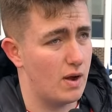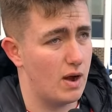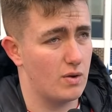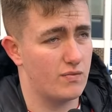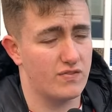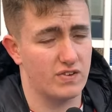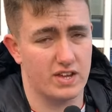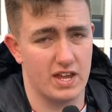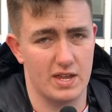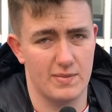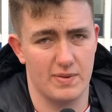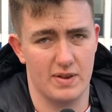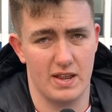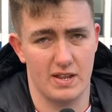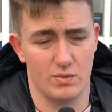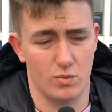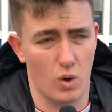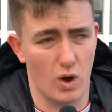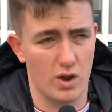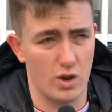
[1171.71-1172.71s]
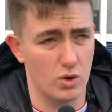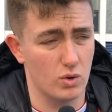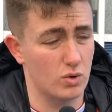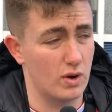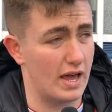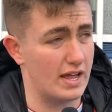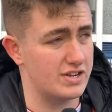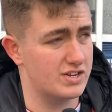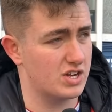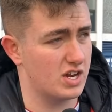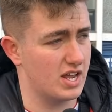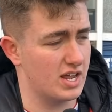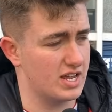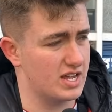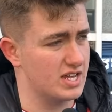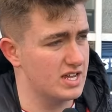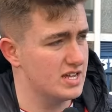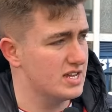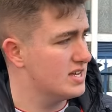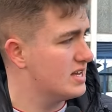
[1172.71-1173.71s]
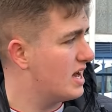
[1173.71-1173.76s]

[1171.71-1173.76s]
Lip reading: Well, for keeping it 1-1, actually.